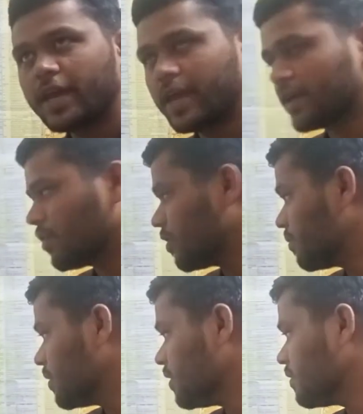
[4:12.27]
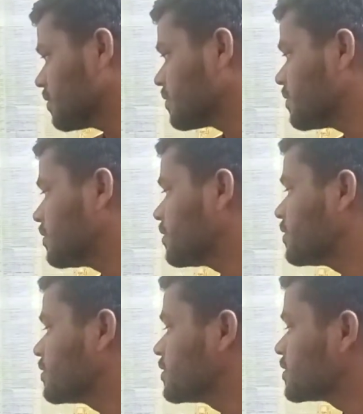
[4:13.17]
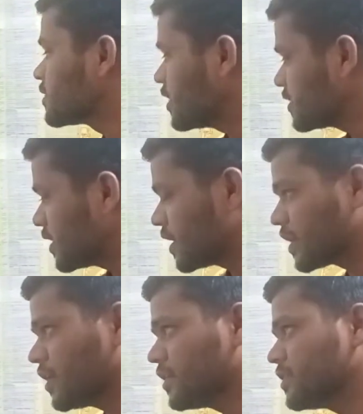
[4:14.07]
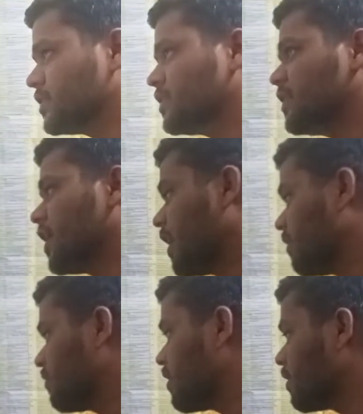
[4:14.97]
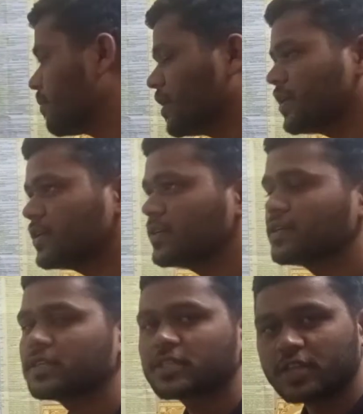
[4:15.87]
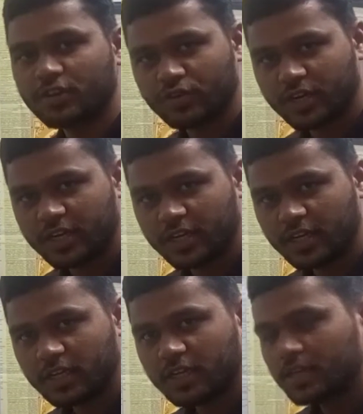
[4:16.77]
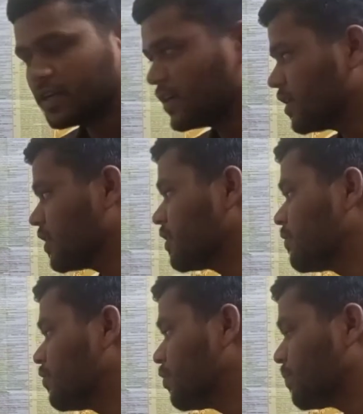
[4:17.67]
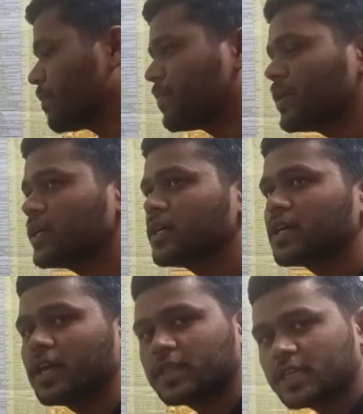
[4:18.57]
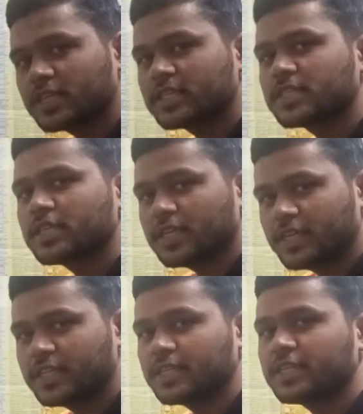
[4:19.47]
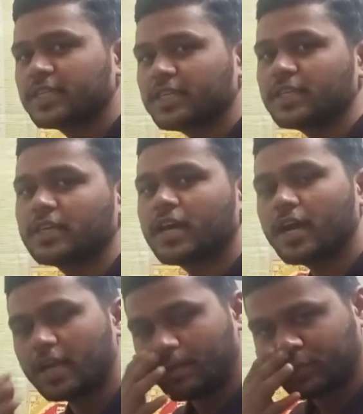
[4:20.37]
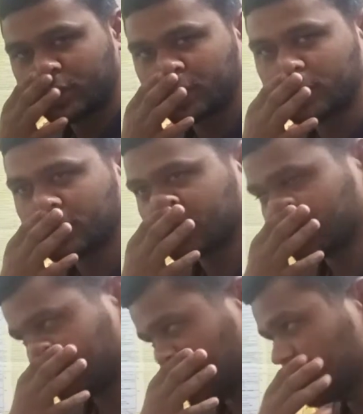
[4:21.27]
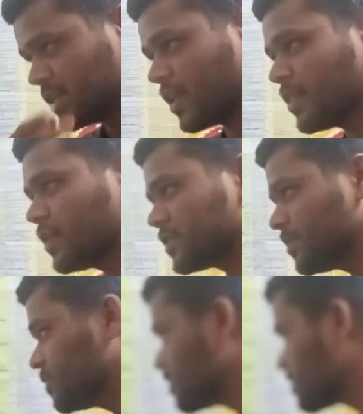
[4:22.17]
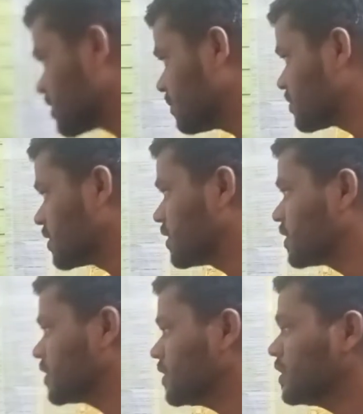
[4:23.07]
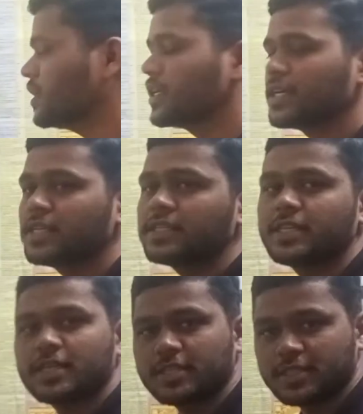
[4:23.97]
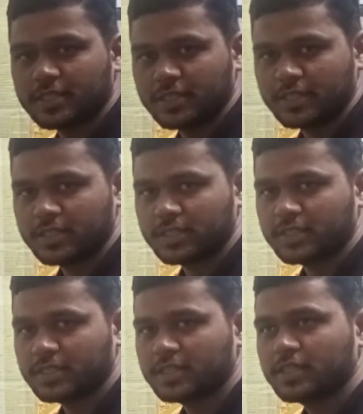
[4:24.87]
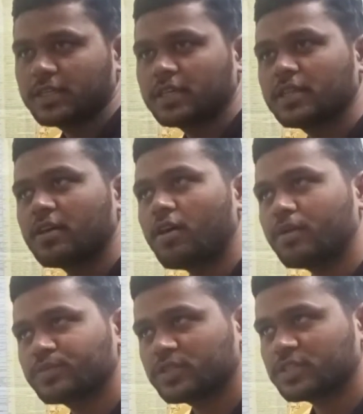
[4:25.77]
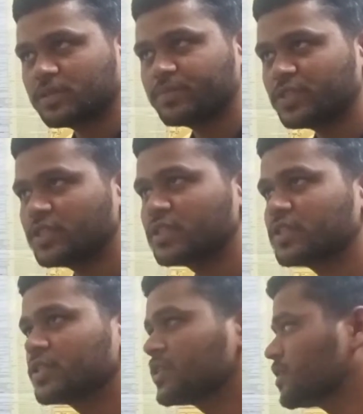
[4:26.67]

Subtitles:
economy, science and technology, environment, security. In the fourth paper, ethics, integrity, and aptitude. These all are subjects comes under the general studies. In the optional subject,